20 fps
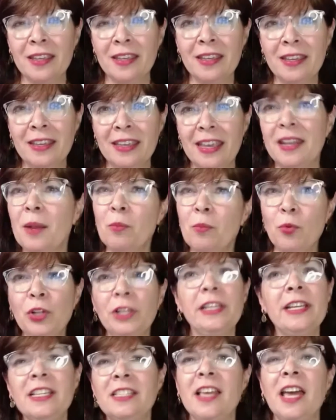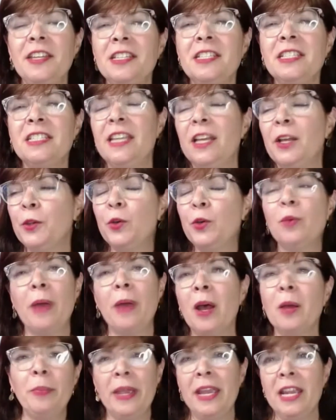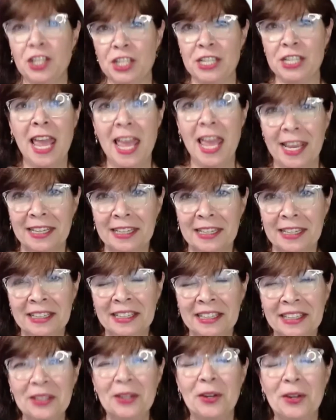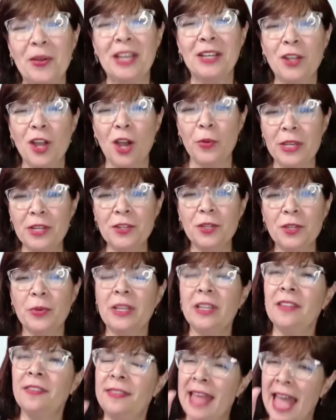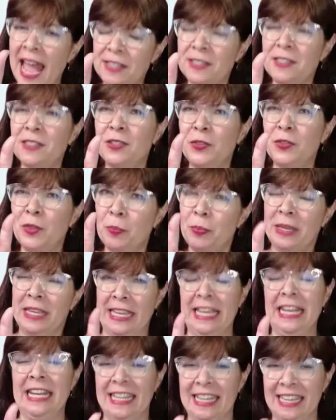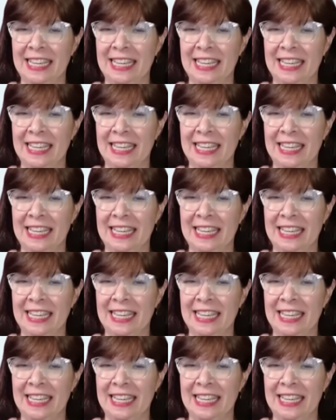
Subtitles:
And I'm really excited to tell you about page 10, and go into it. And that's the beginning.